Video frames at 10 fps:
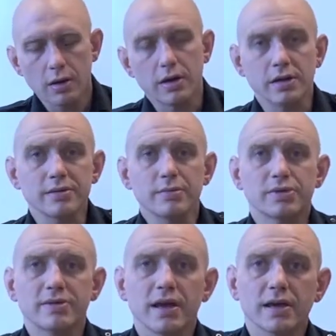An easy
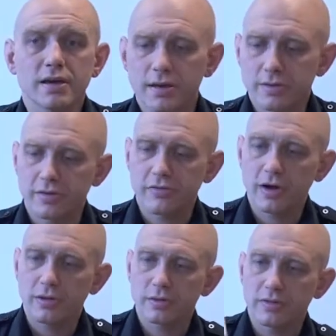mistake is to try
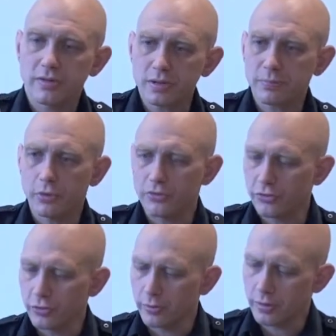using this pull
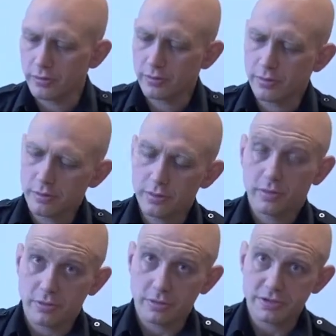tube,
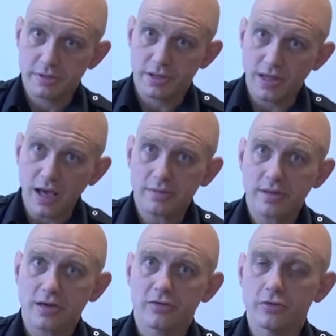which is a gas
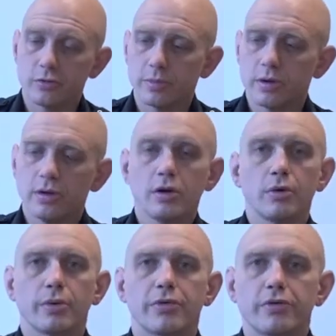tech tube,
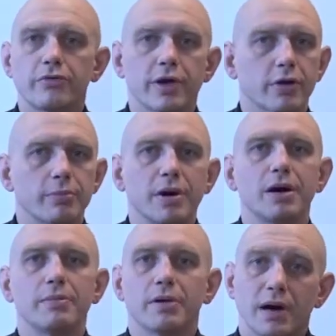with your Draeger
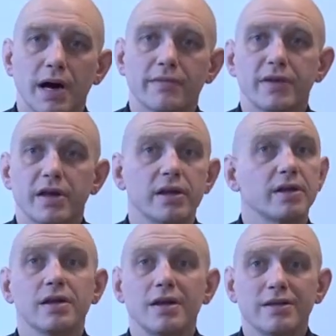pump. I've done it,
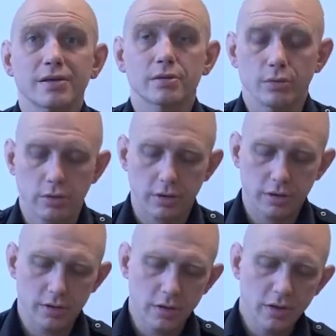it doesn't work.
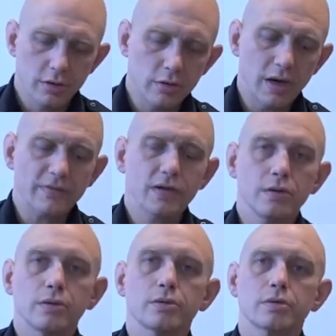You have to
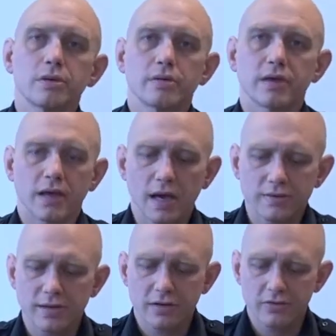use the gas
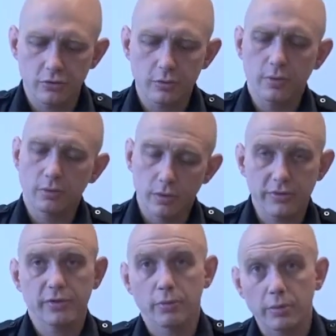tech tube
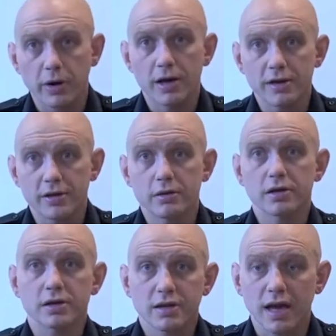with the
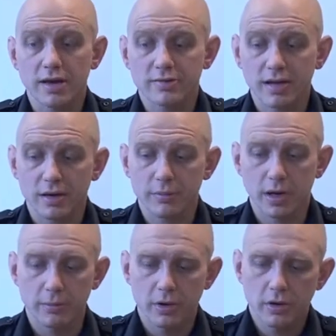proprietary gas tech
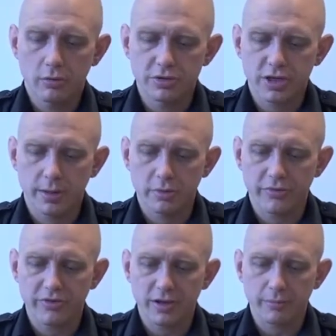pump, which comes
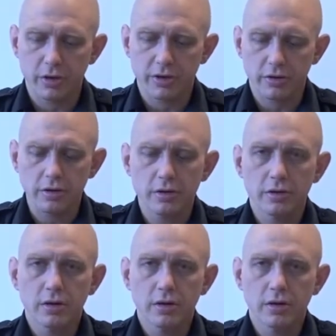with a tip breaker,